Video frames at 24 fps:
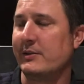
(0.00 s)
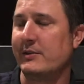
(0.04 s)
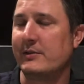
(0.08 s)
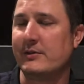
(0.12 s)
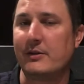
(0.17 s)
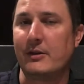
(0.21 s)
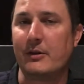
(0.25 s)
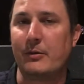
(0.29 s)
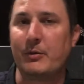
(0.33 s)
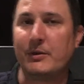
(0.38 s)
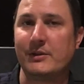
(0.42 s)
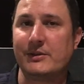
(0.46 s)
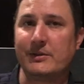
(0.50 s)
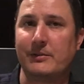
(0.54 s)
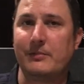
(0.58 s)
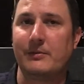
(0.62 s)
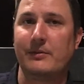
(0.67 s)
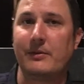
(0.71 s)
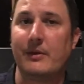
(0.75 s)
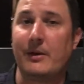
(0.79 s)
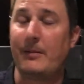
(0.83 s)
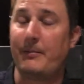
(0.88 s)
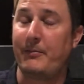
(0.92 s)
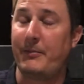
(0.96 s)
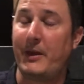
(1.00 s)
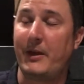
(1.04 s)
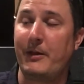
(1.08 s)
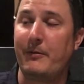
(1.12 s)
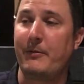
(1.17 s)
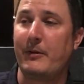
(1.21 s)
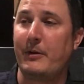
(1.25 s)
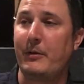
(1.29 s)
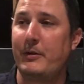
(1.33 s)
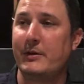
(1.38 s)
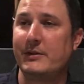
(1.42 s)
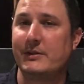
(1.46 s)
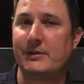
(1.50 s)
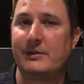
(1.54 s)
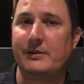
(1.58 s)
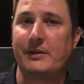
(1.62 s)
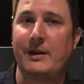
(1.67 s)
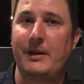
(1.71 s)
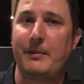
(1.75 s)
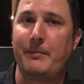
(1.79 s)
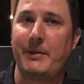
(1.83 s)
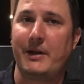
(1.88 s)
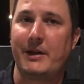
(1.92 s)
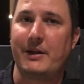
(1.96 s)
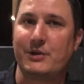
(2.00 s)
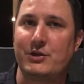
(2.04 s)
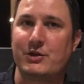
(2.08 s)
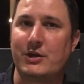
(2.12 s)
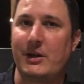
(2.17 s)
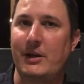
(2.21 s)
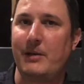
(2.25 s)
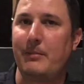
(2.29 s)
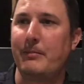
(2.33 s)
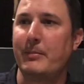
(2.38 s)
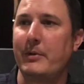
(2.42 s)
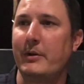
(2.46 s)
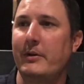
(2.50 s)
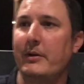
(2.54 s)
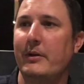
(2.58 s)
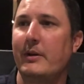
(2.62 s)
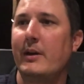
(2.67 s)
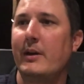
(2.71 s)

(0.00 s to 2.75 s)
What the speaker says: So I'm thankful I wasn't in that bad of shape, but